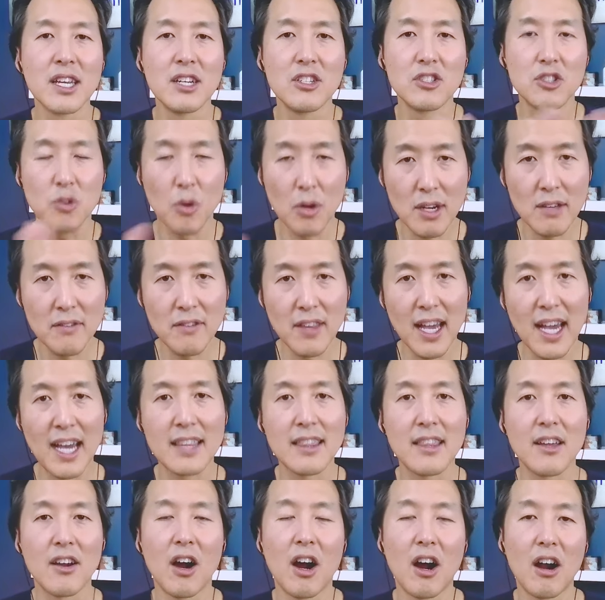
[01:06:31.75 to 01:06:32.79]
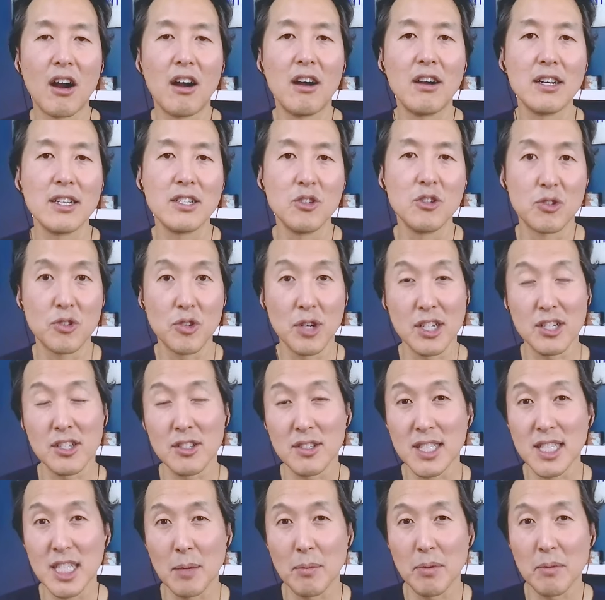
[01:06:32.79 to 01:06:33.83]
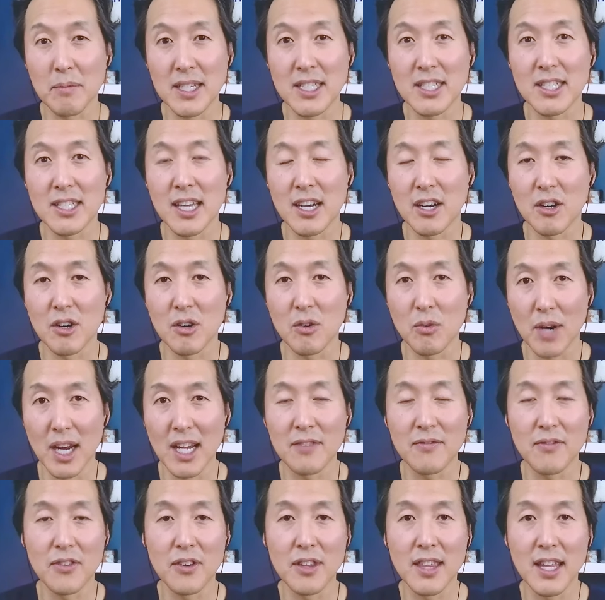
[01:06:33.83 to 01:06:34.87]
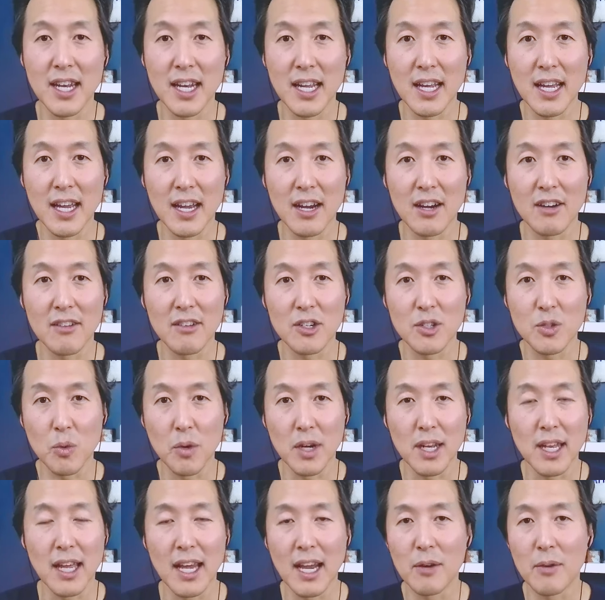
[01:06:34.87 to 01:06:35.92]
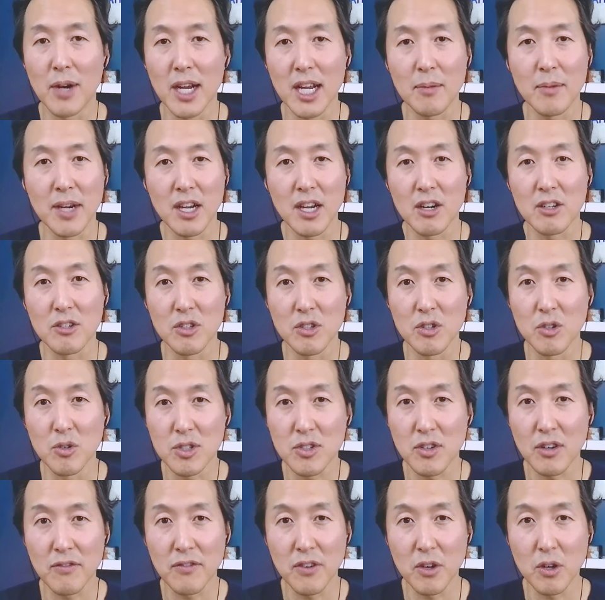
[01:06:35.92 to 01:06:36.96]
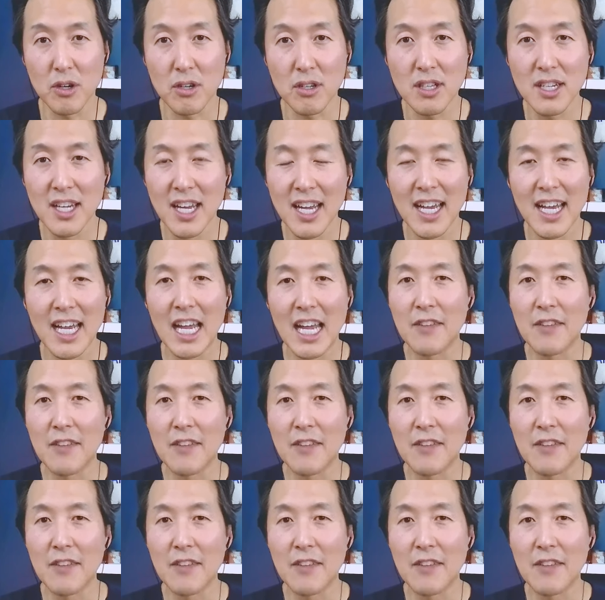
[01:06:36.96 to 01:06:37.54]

Short of that, there are nutritional supplements that are great for thinning hair. There's one that I recommend called Nutrafol.